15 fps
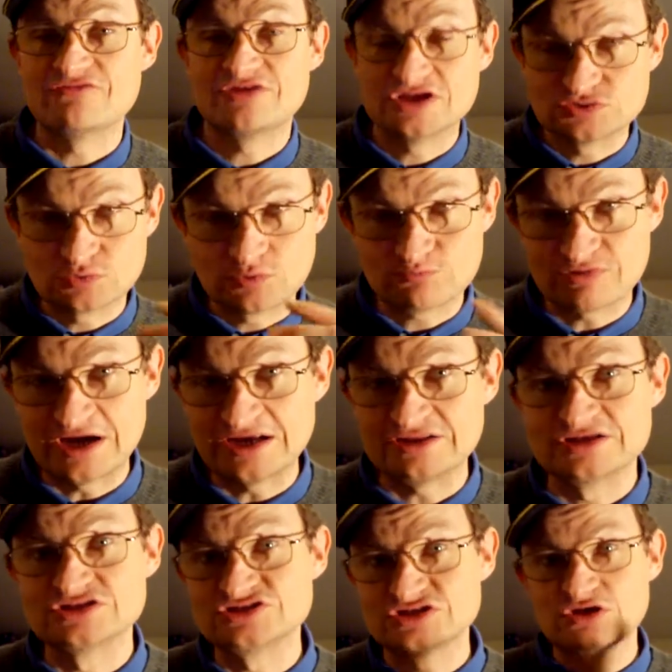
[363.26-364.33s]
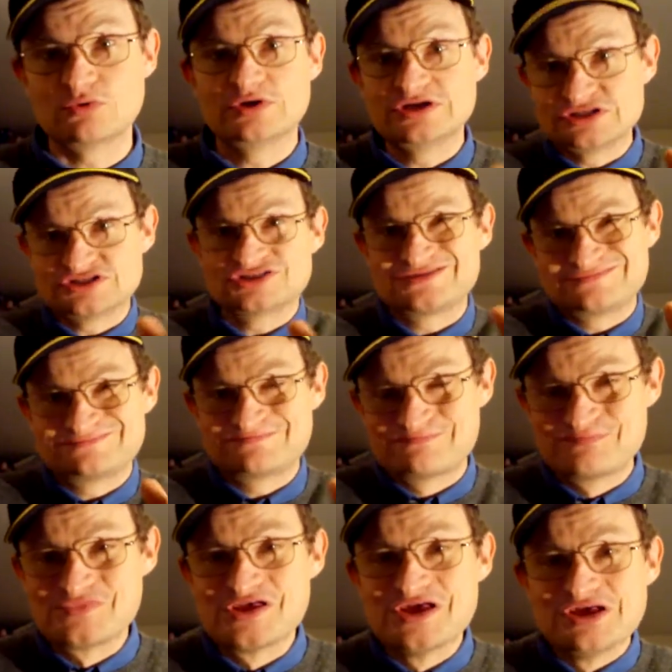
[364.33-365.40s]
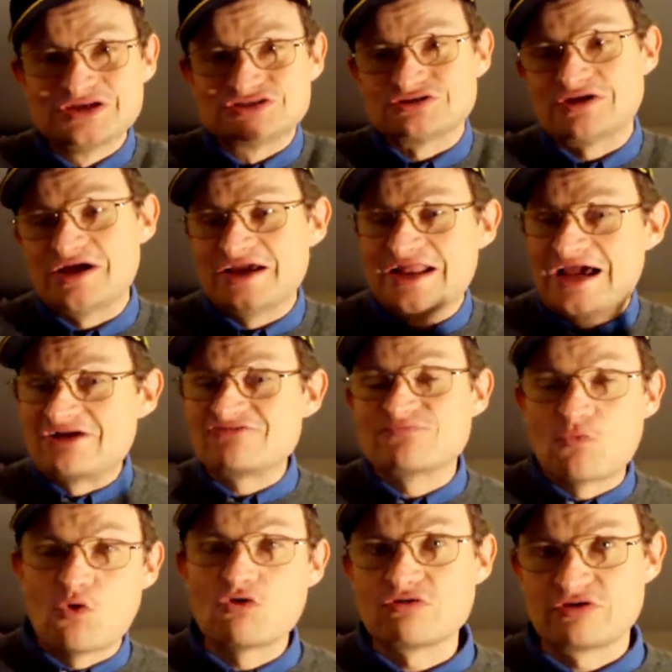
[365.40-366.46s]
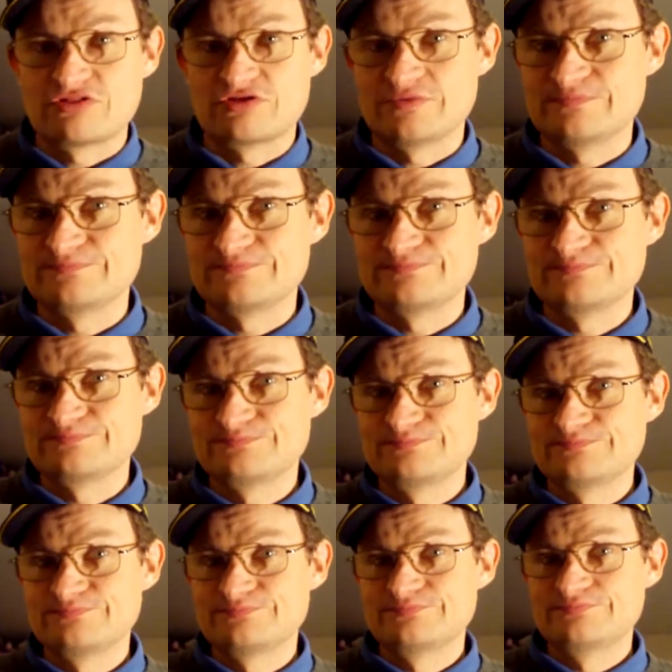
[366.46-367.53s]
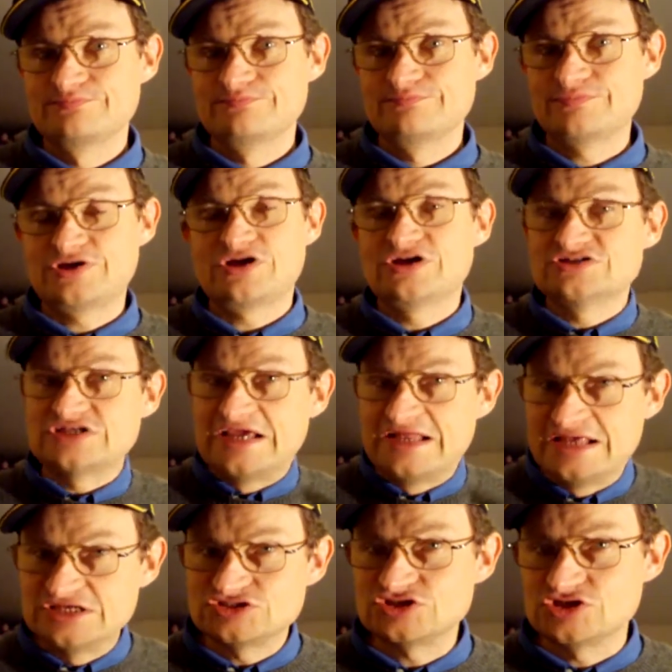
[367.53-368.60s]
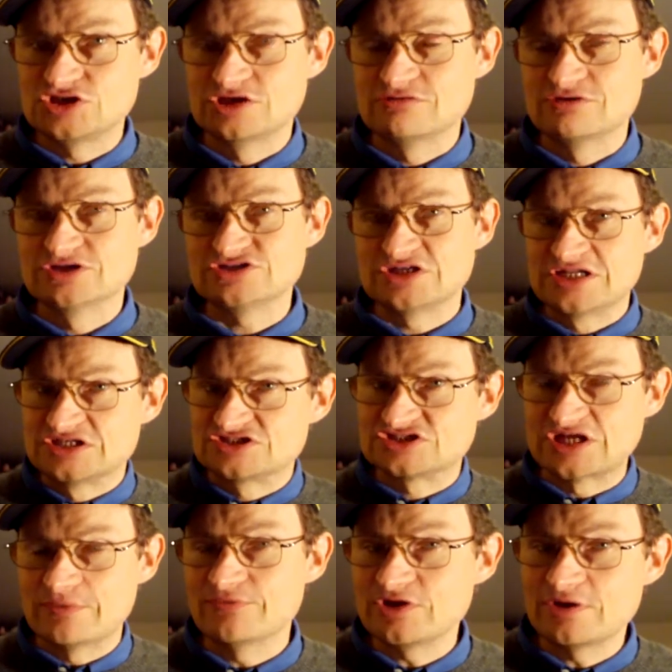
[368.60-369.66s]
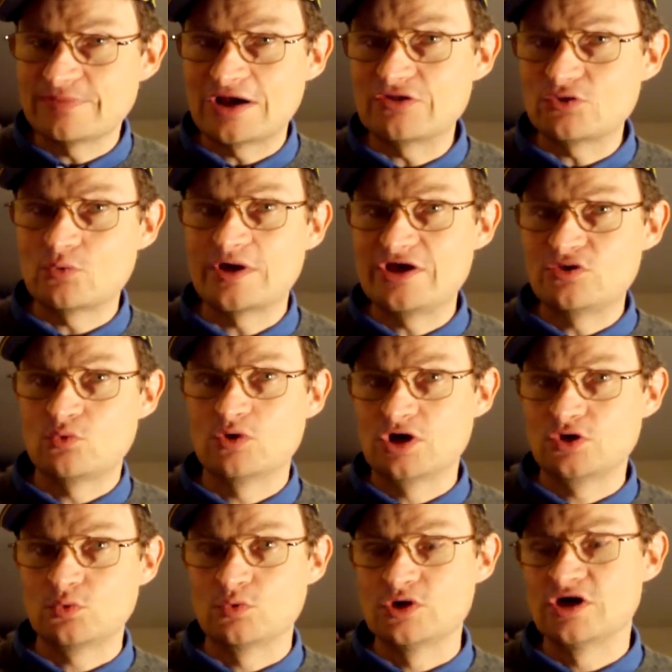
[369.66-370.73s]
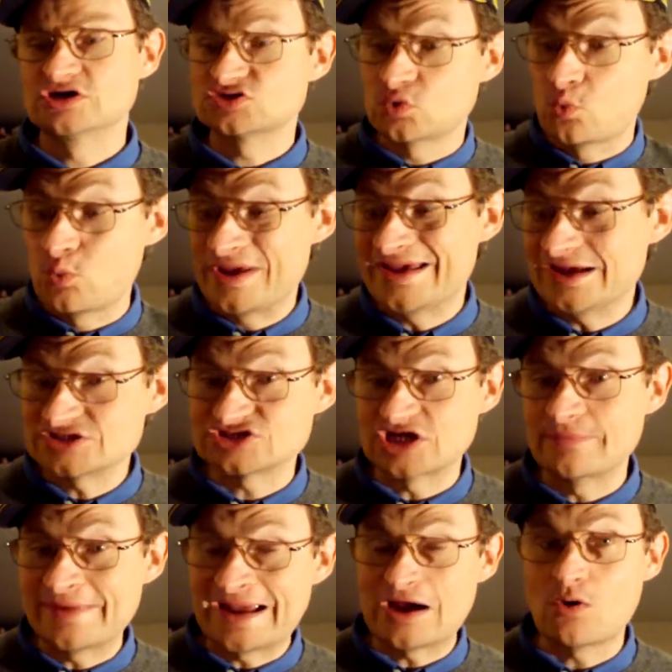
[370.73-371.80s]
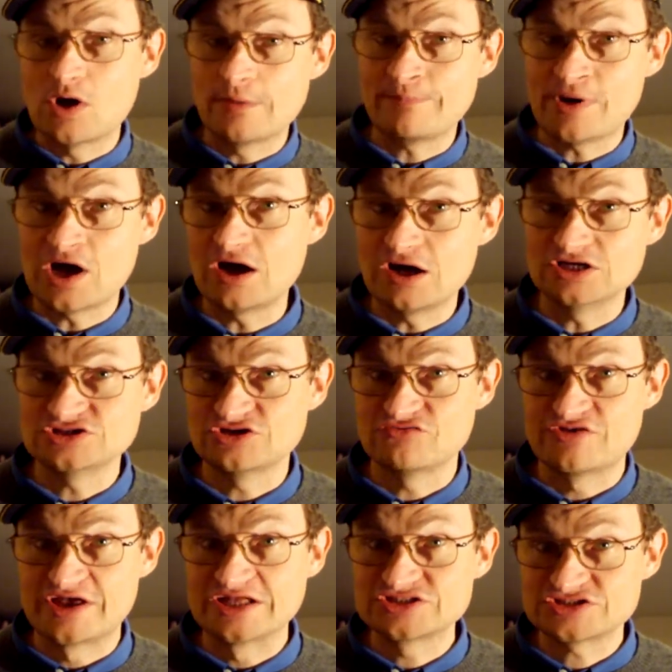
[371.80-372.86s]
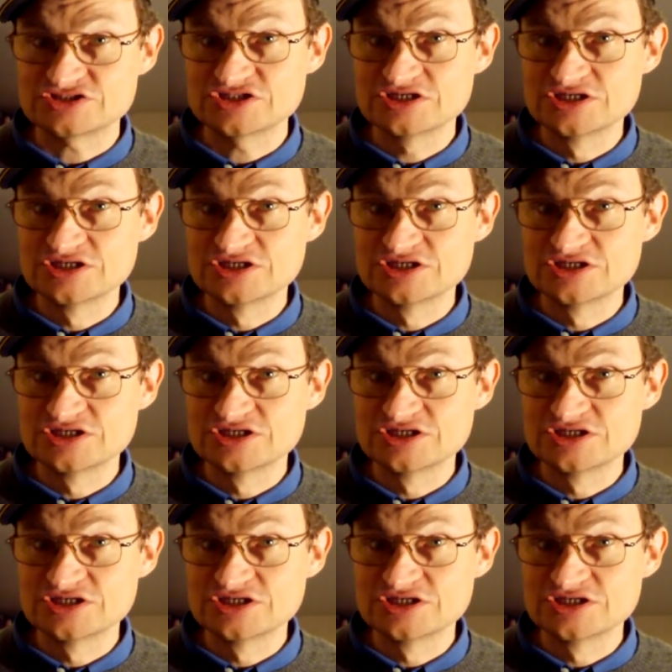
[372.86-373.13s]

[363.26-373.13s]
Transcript: Yes, with practice, you know, we just try and have more of them because it is curious, it is something about the way the world works. We are somehow a part of it.